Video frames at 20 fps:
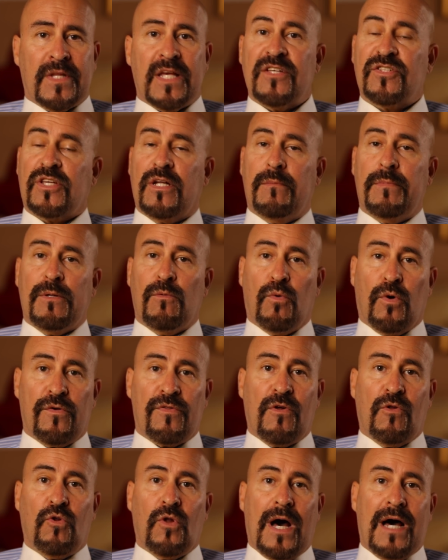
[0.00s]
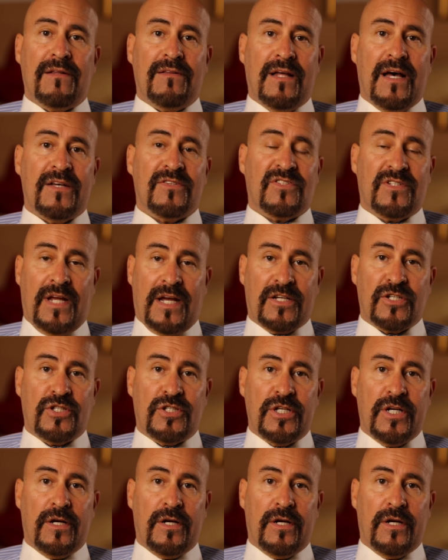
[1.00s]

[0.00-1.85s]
is going to be worth a lot less next